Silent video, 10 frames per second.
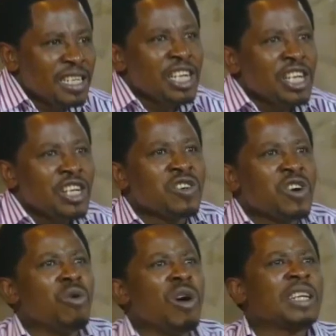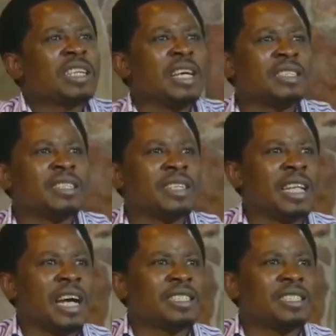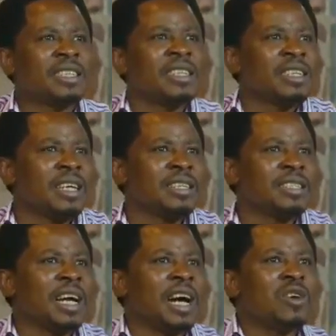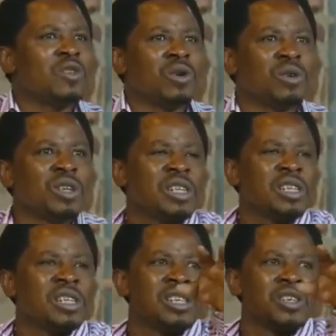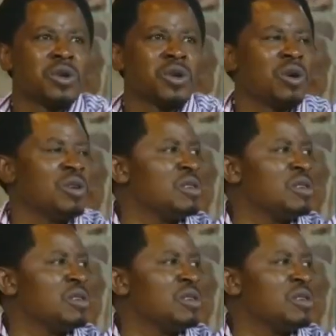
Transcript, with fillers: no one can see that there is a arrow, you know,